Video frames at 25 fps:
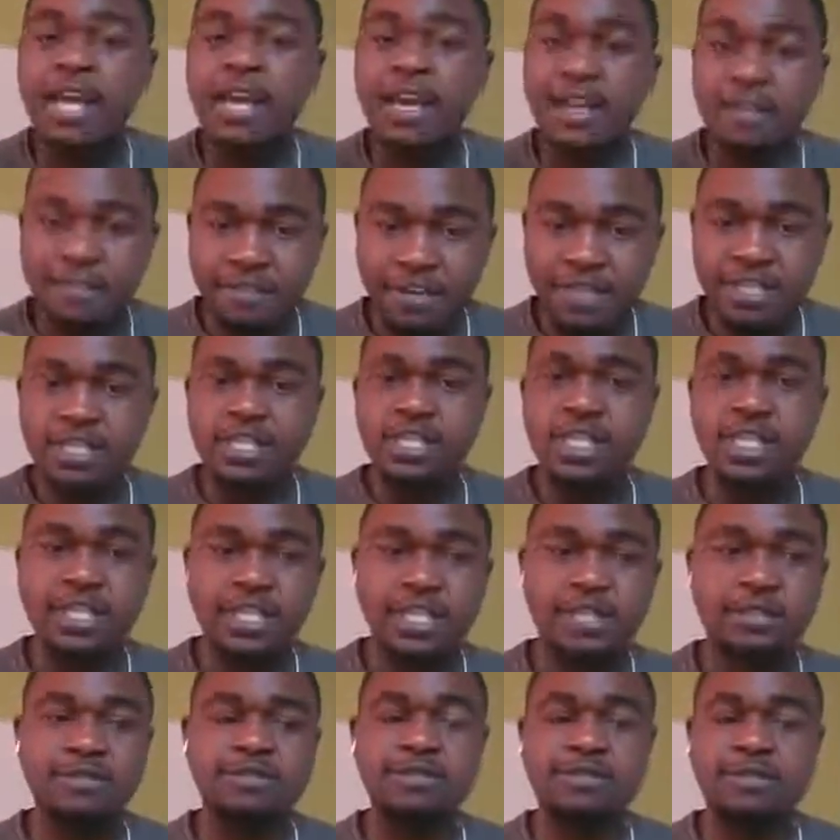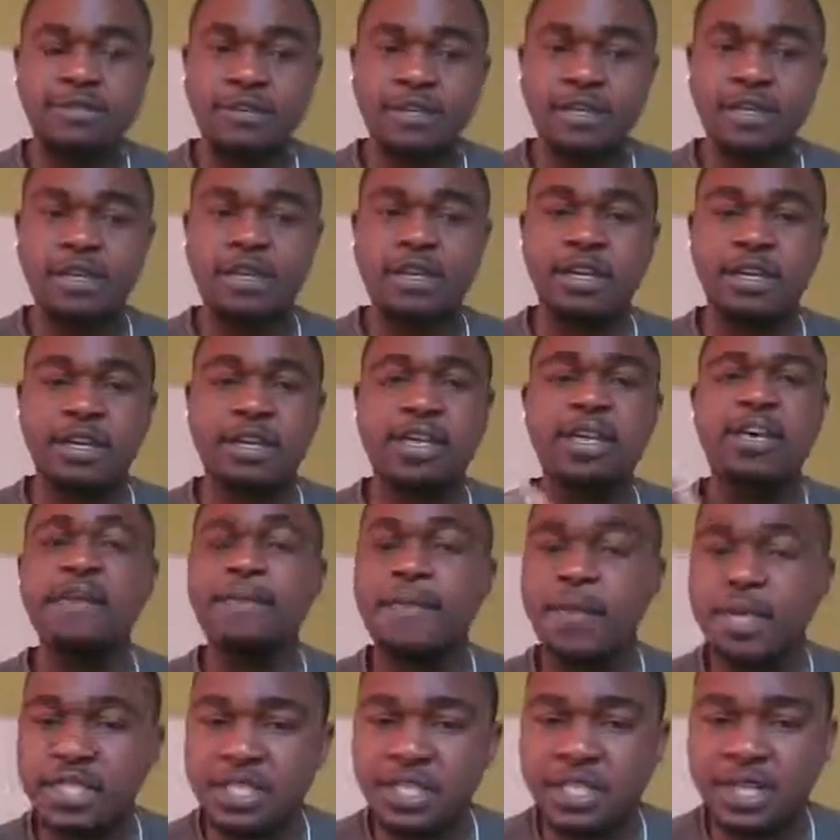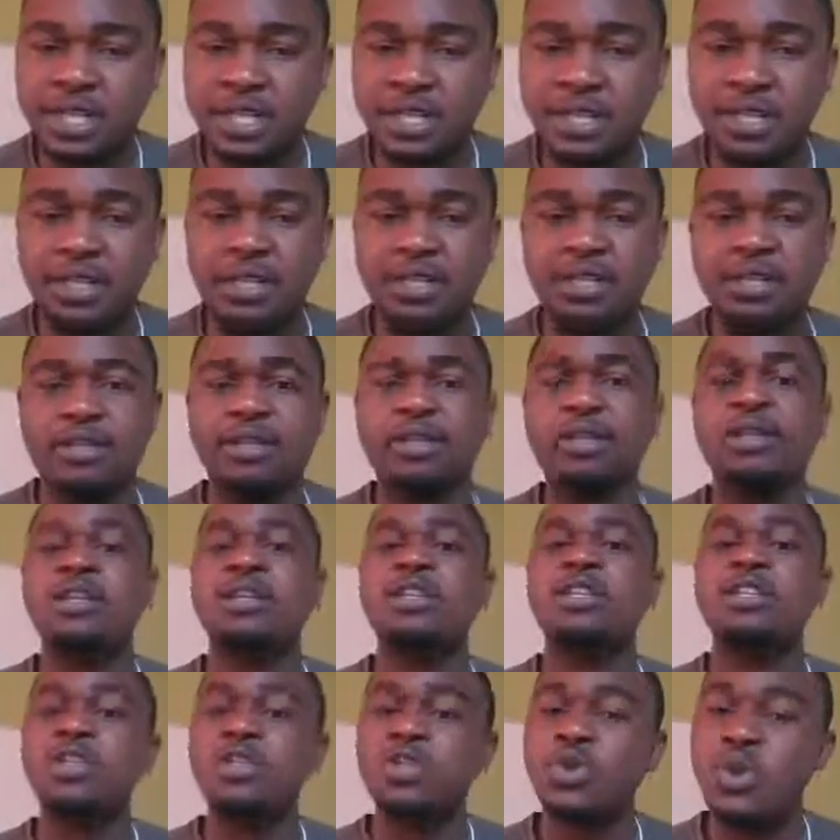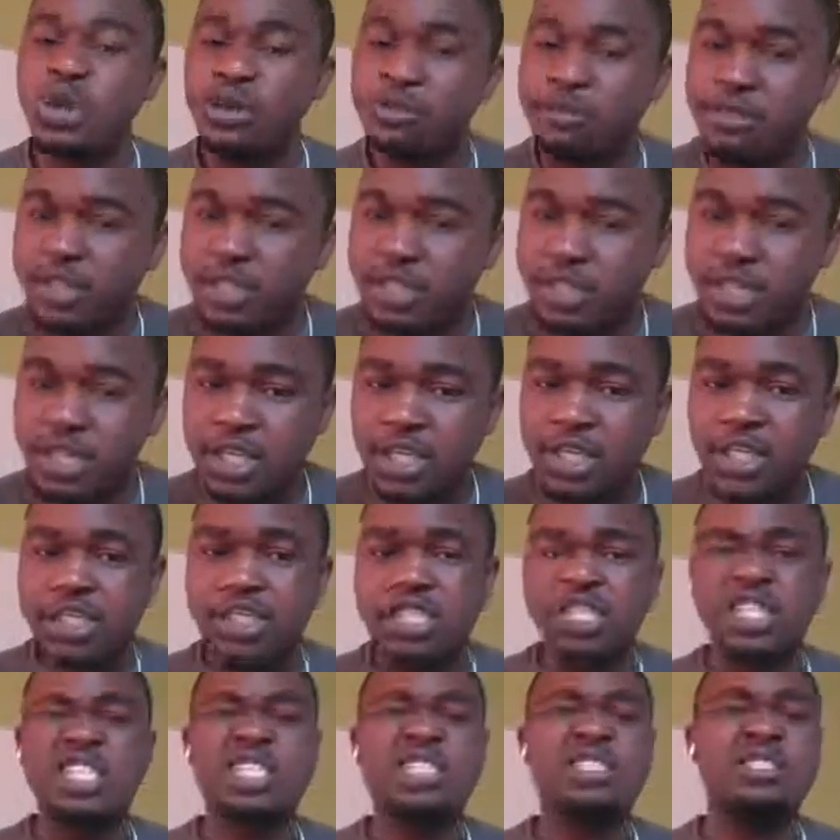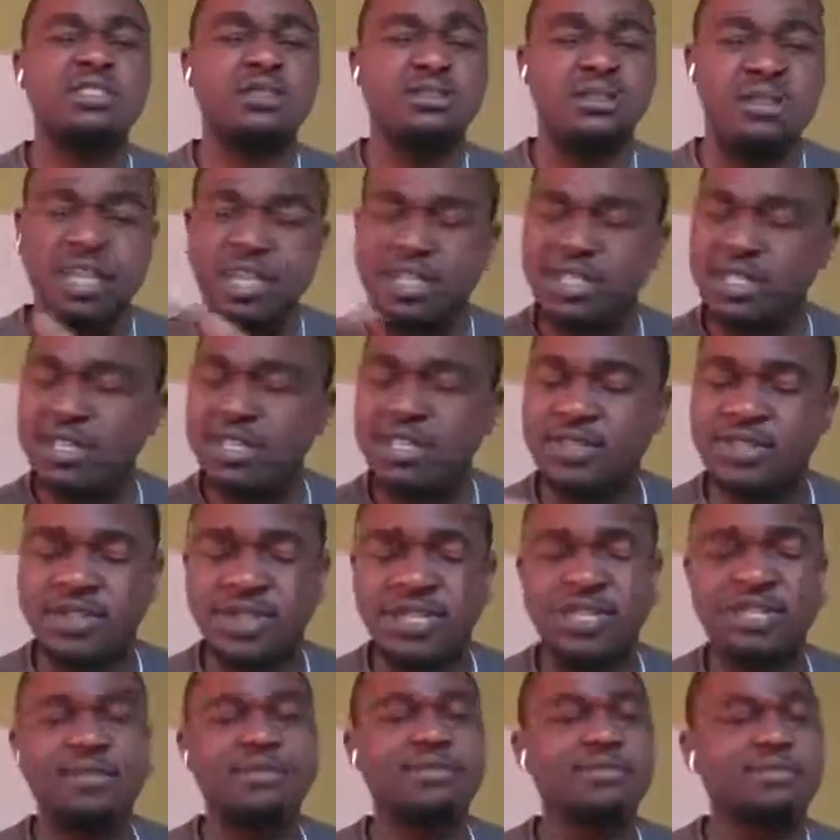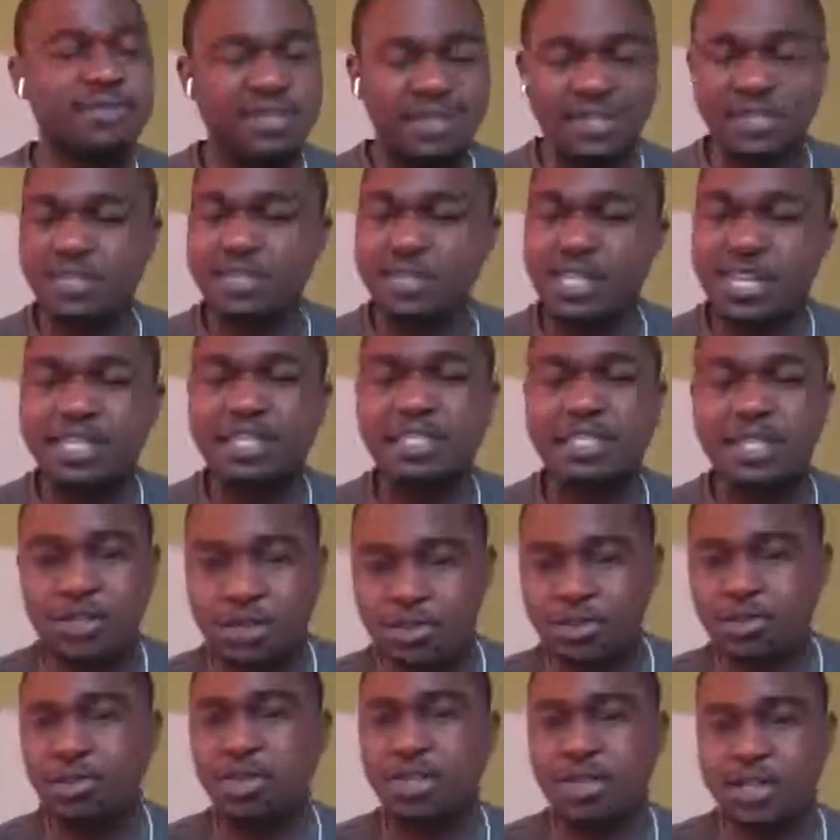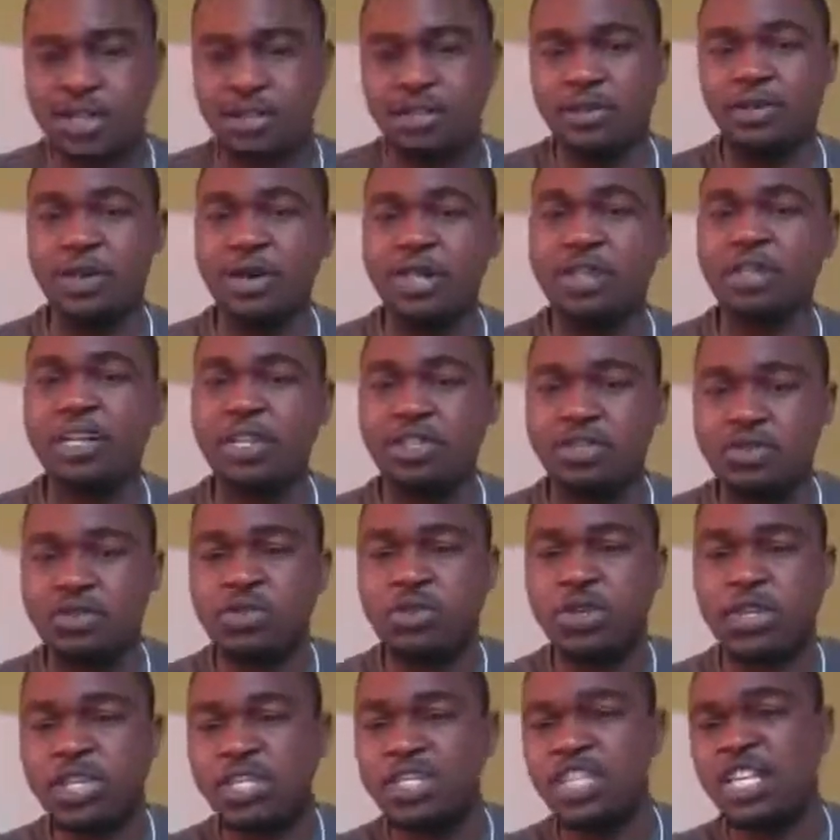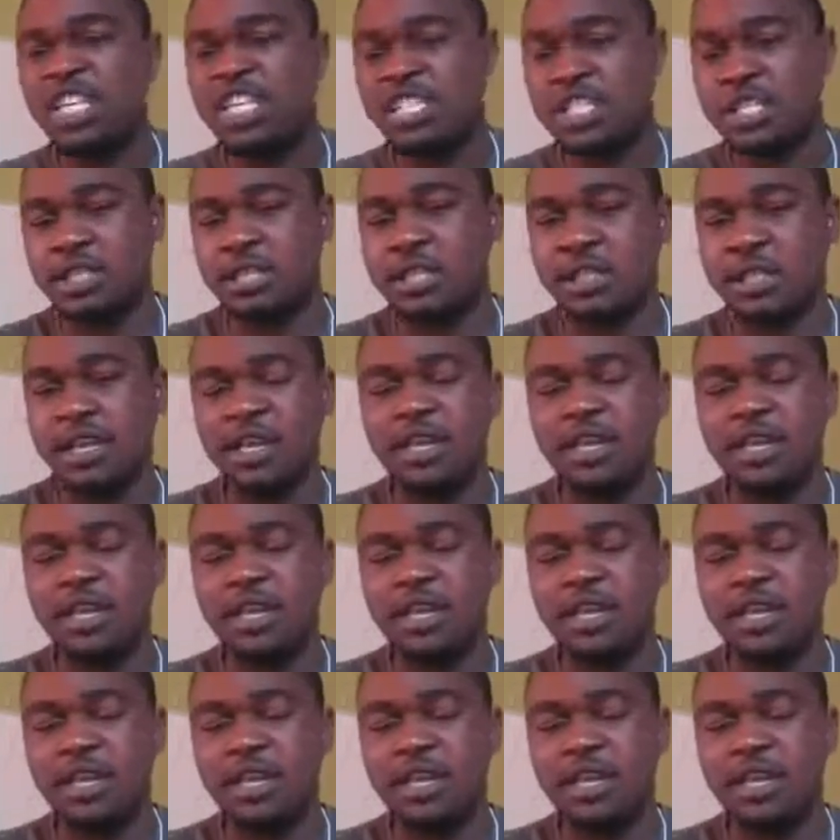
vegetative imagery showing vegetation, etc. That's the one that usually changes.